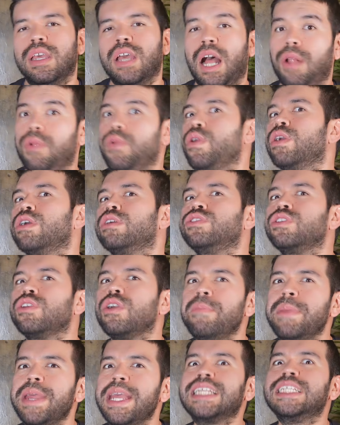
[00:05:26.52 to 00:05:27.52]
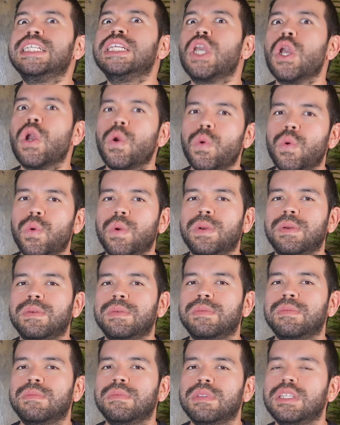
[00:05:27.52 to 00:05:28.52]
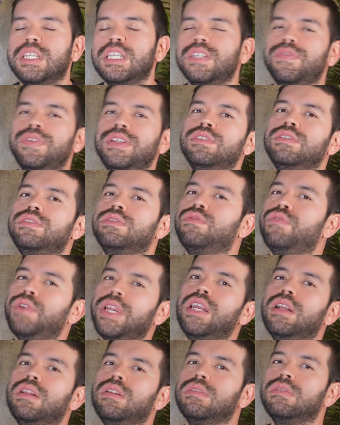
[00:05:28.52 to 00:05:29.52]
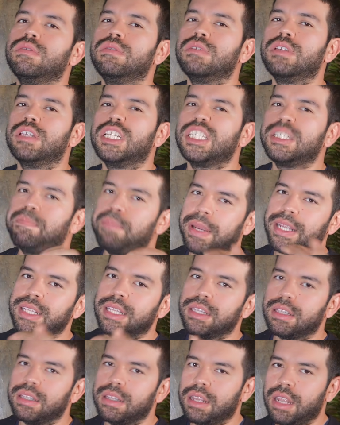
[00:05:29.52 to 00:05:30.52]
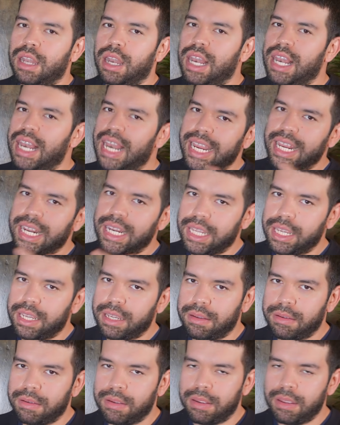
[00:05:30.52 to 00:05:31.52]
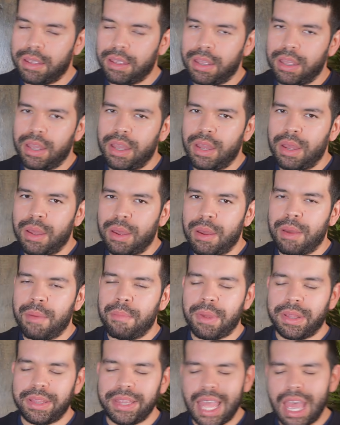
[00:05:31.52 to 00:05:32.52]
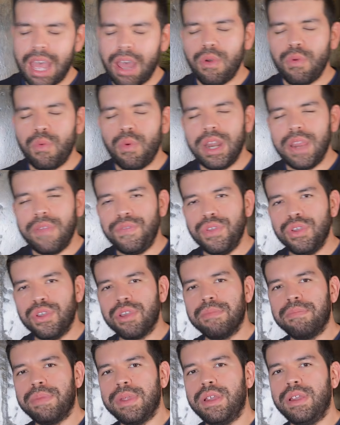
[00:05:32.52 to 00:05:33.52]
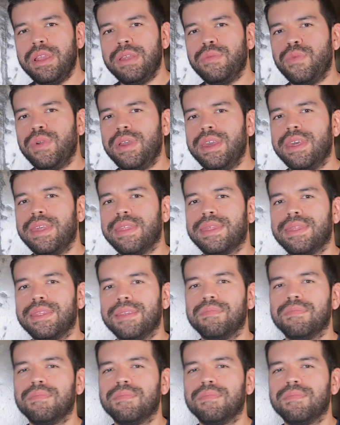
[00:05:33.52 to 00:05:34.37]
I will go to Mexico. This feels real, expected, likely. But now what if you compare it with